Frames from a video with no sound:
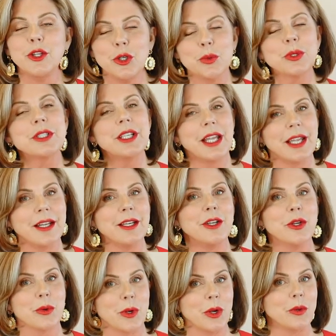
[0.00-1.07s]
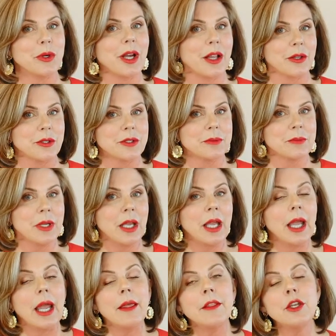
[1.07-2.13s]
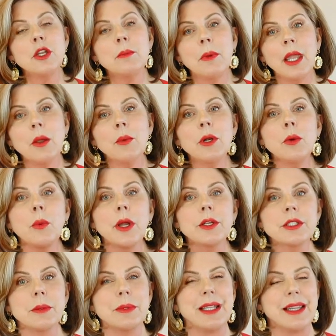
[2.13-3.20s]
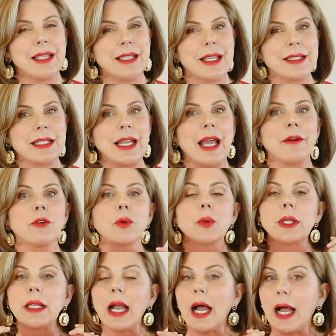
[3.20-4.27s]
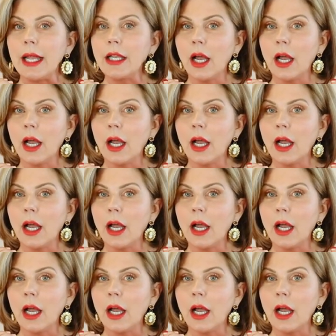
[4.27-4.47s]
You will tan in your own colors. And then you may wanna wear something that doesn't have a really high